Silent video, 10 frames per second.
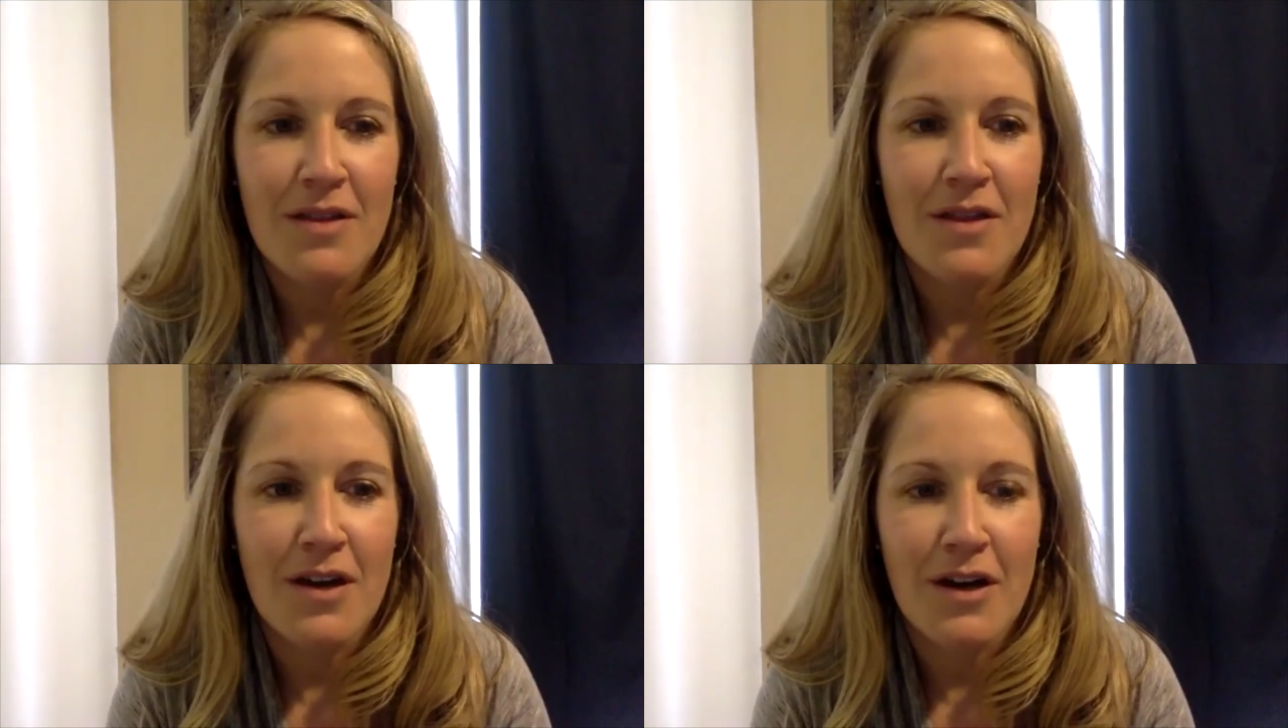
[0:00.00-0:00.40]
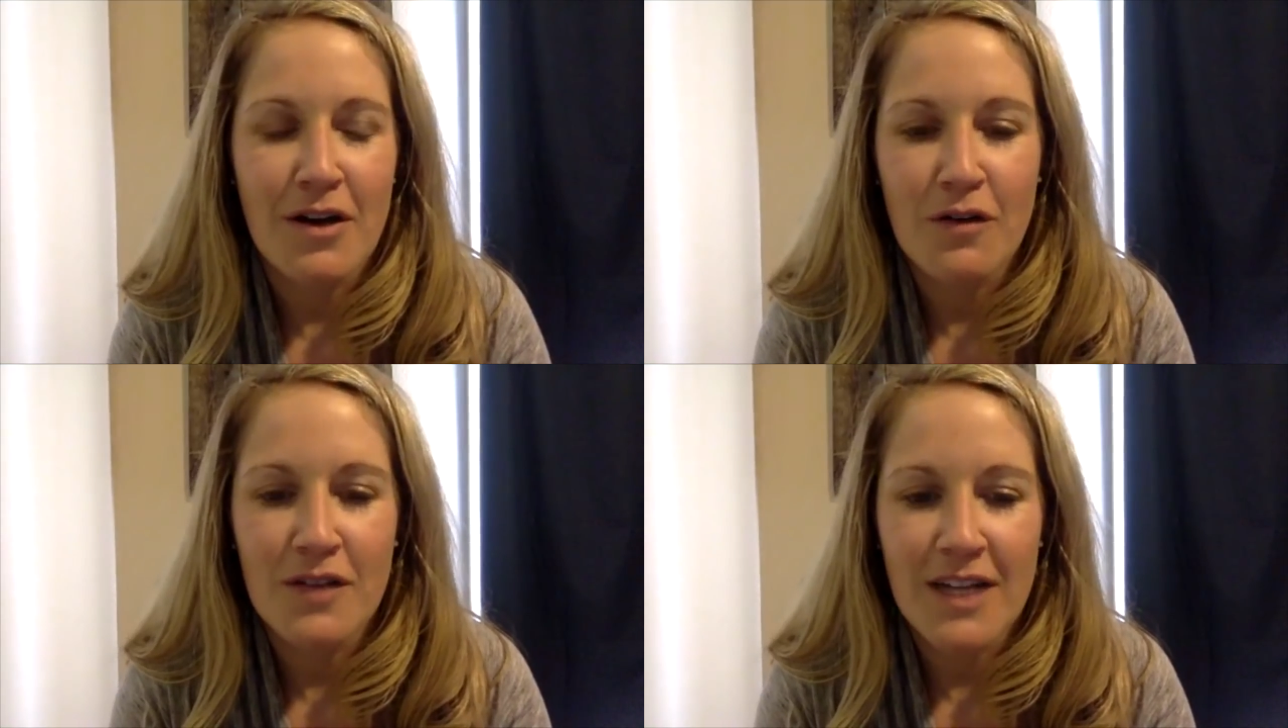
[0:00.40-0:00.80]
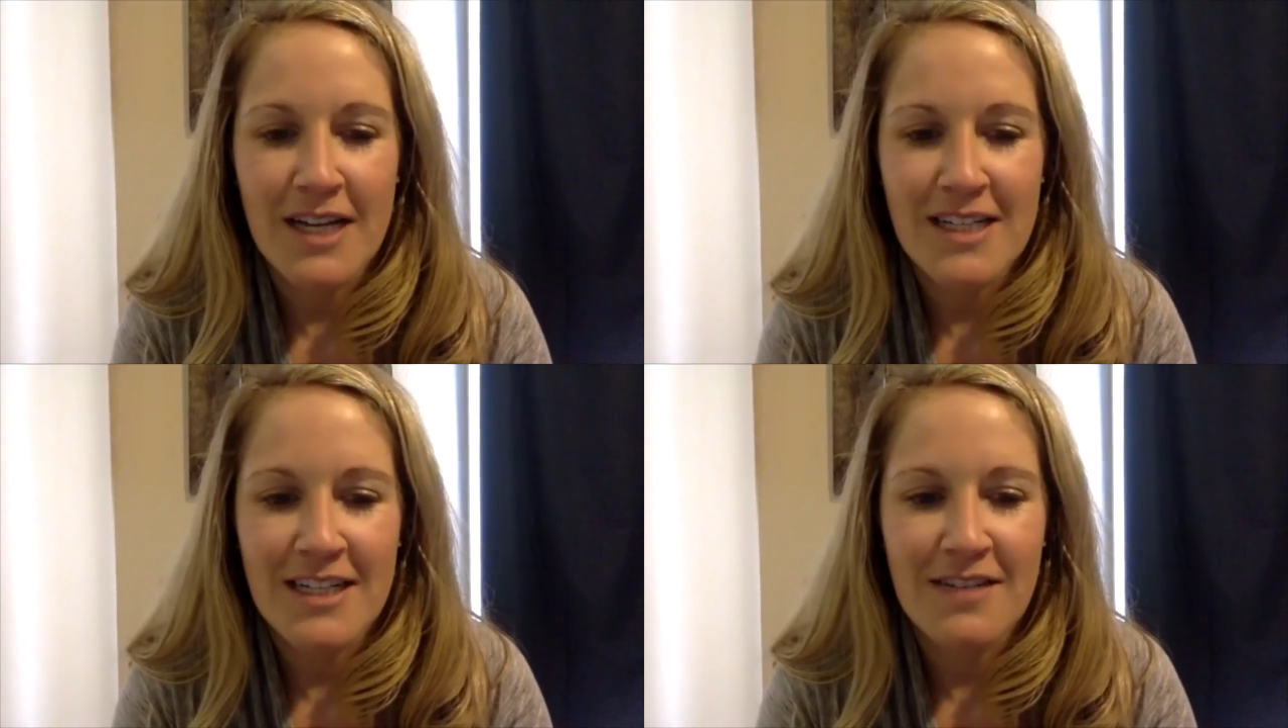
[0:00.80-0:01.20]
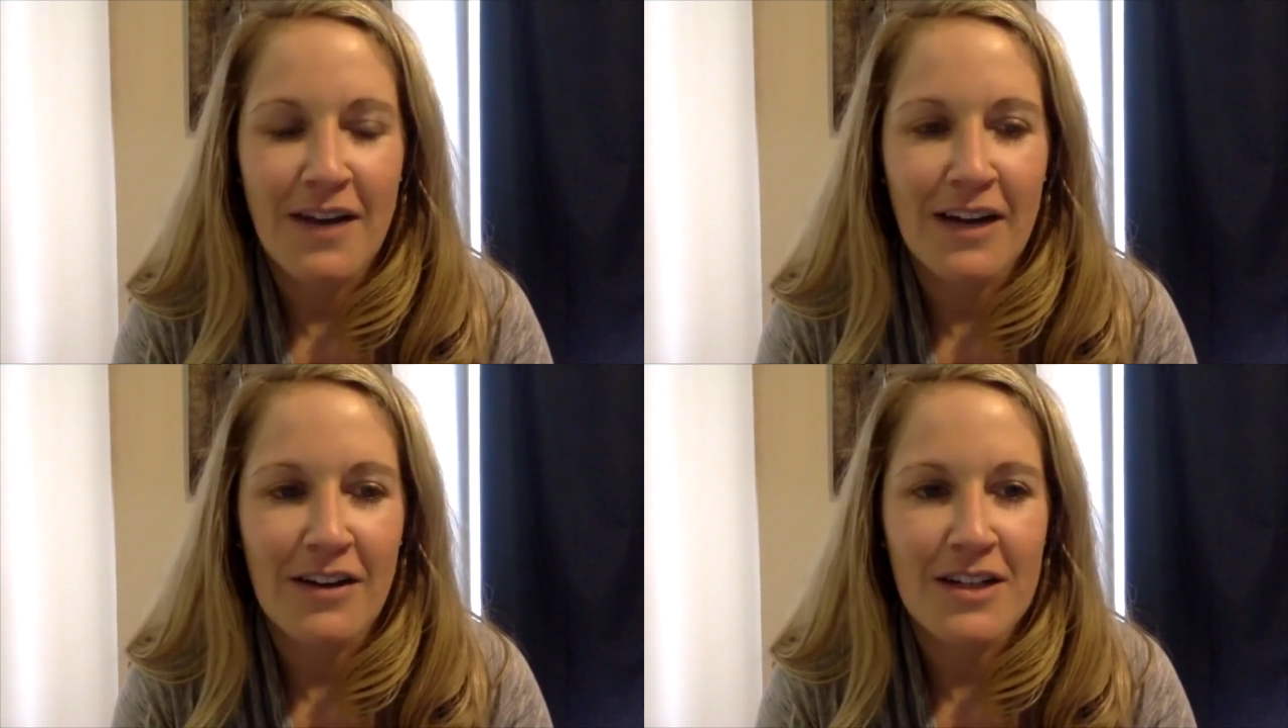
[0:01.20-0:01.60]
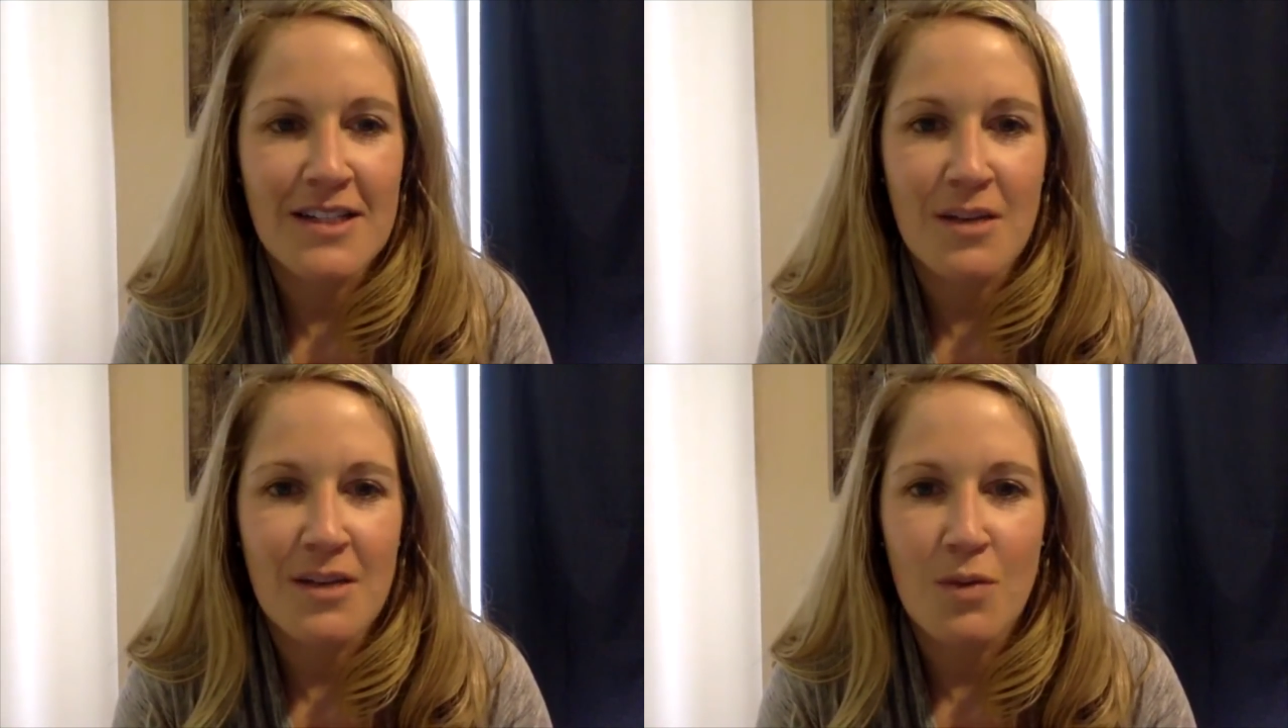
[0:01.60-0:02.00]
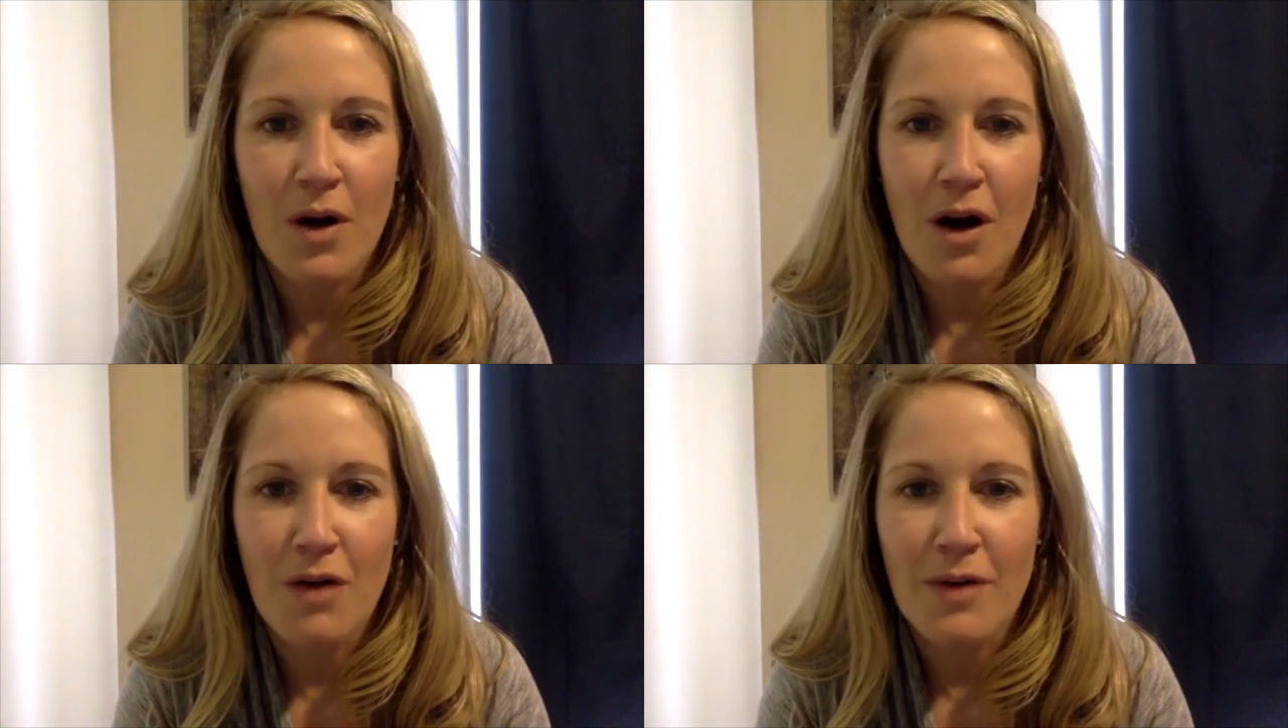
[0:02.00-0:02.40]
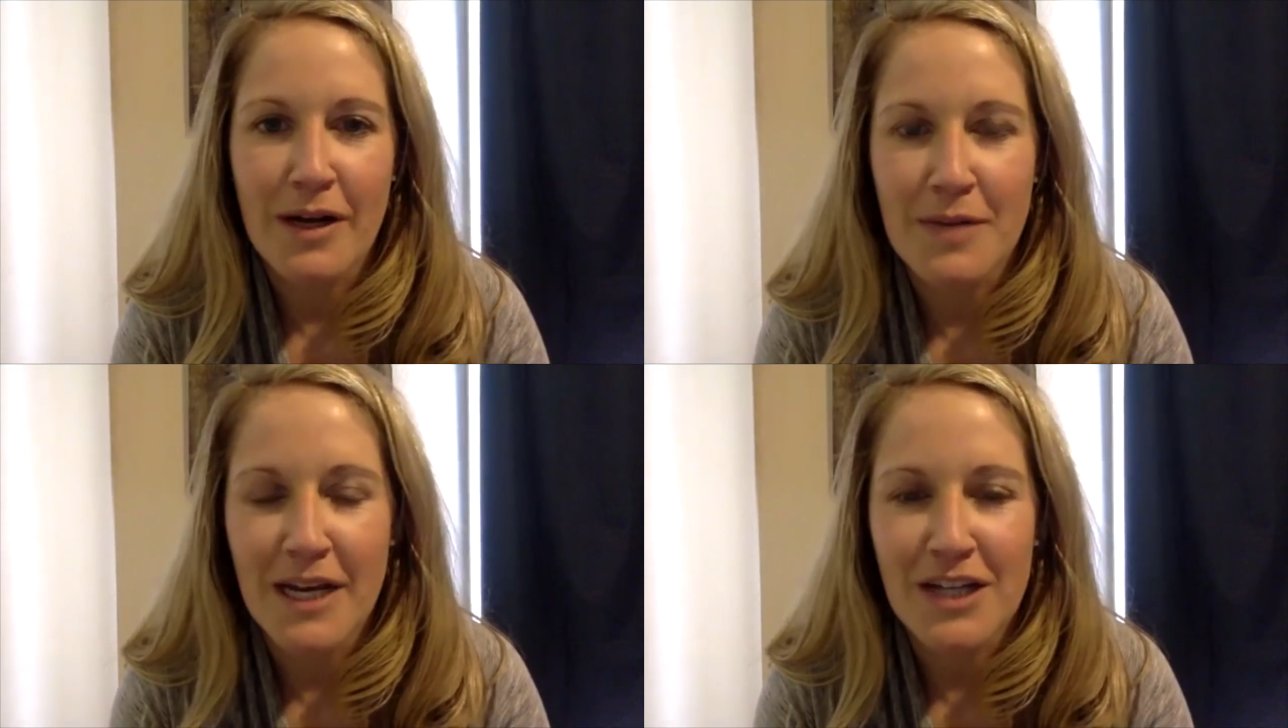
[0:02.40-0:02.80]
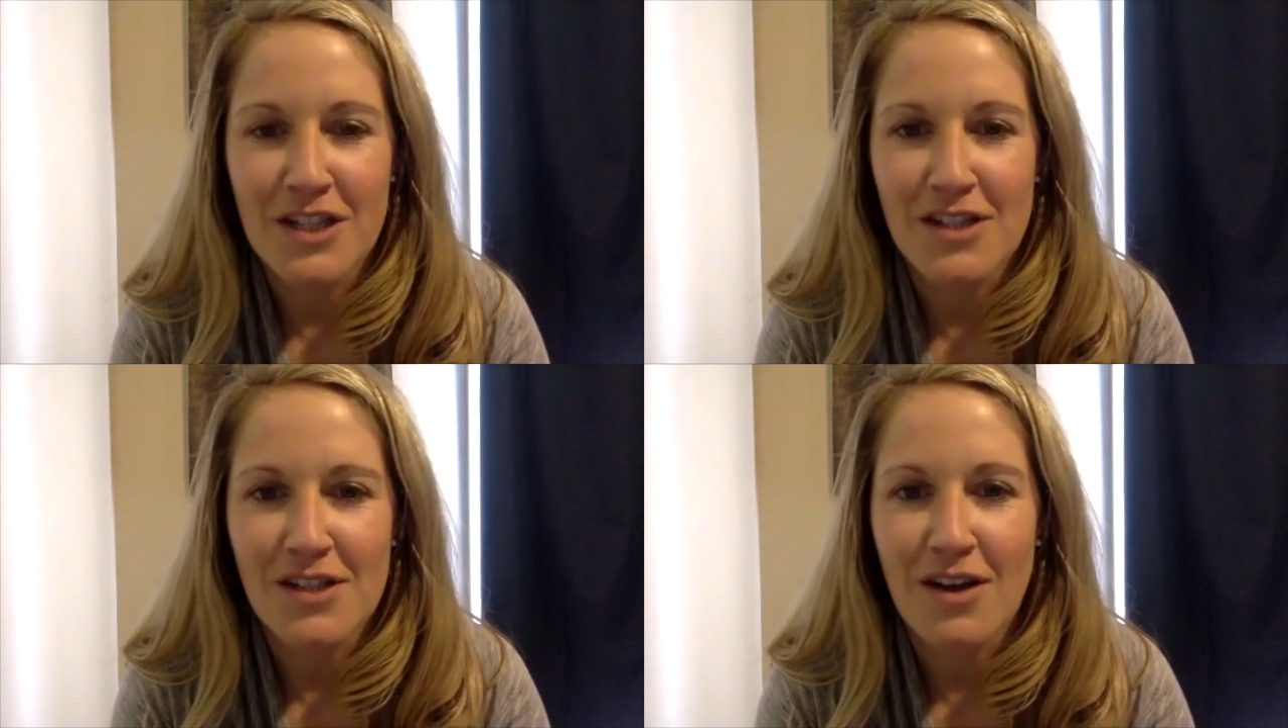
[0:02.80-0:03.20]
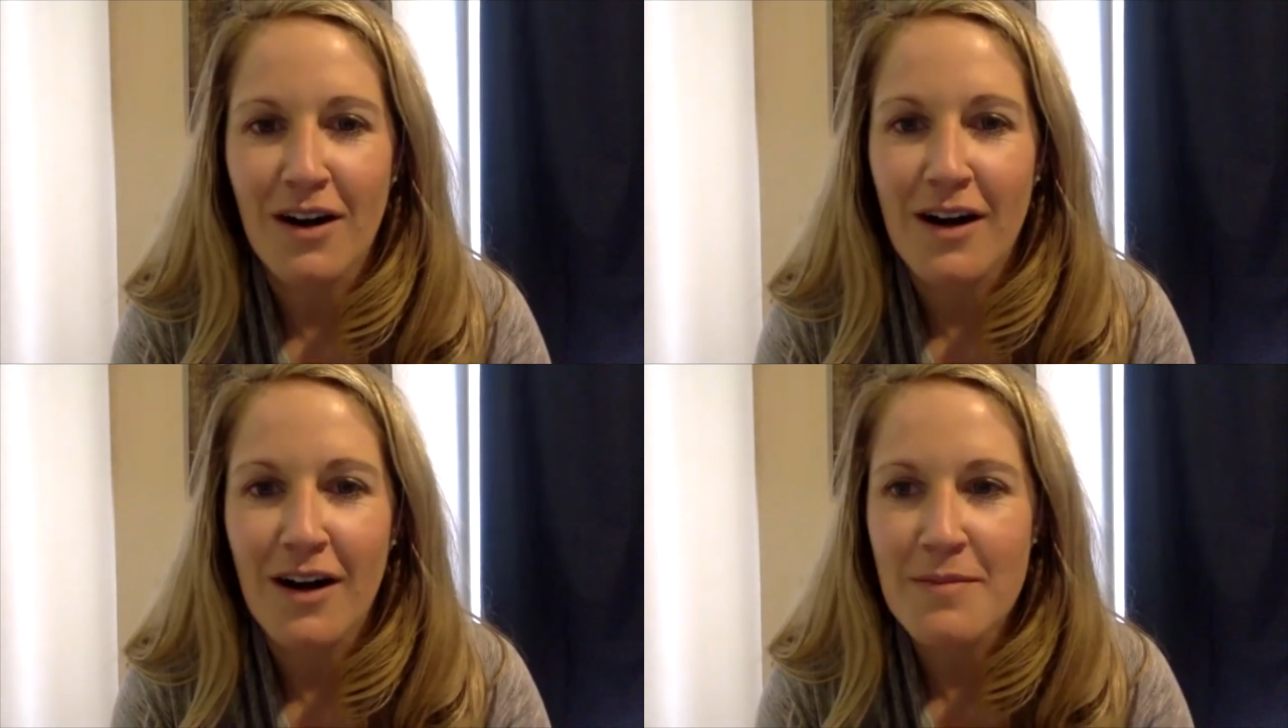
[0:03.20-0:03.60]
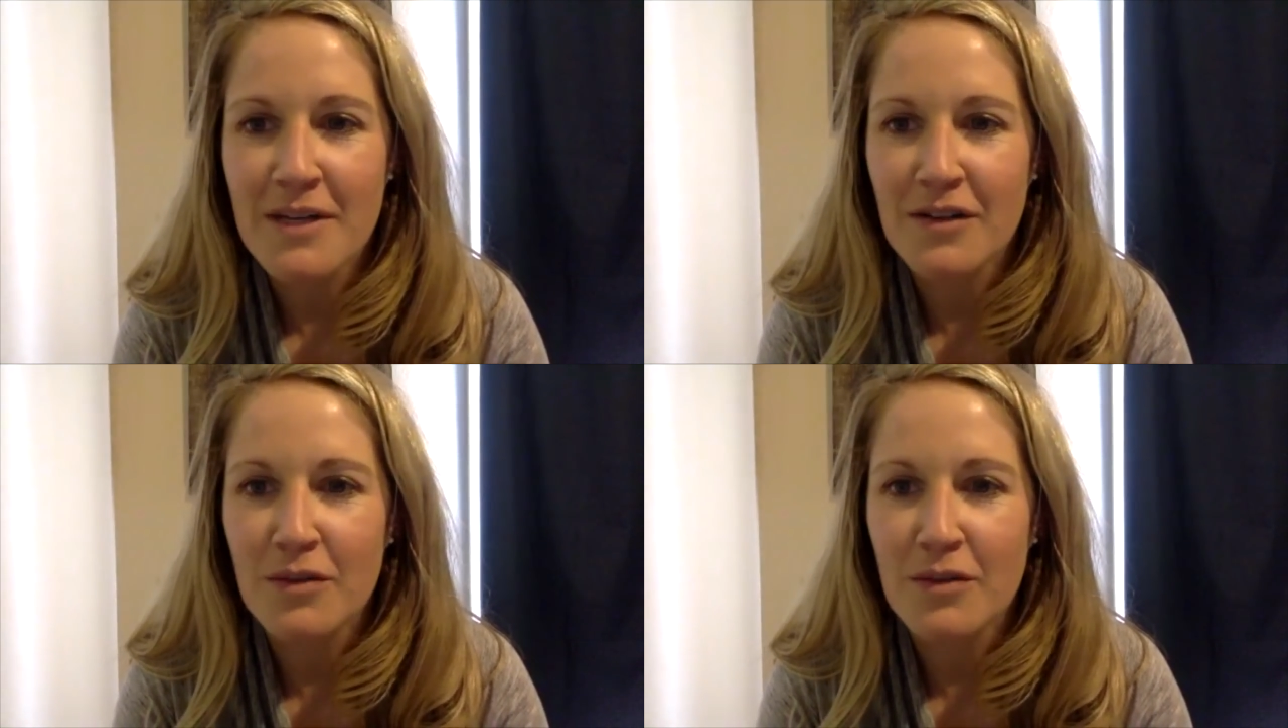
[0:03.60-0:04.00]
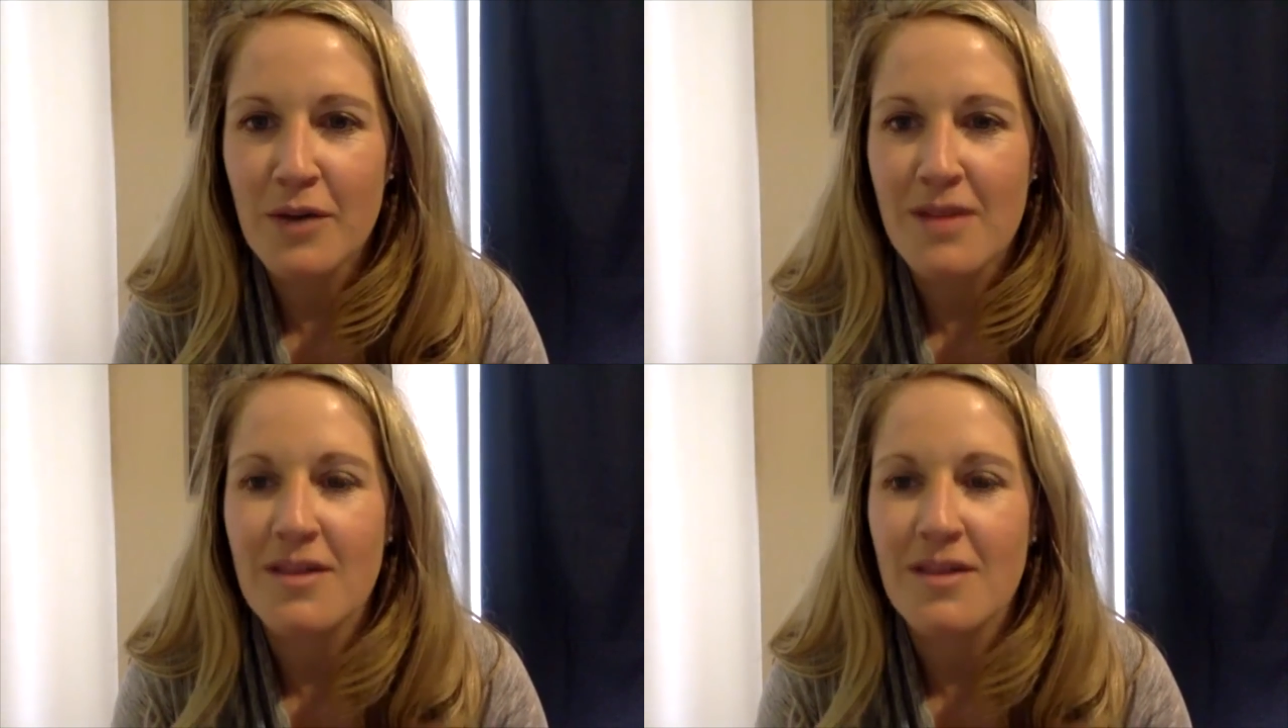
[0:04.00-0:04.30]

the COVID 19 virus and what our recommendations are. I'm here with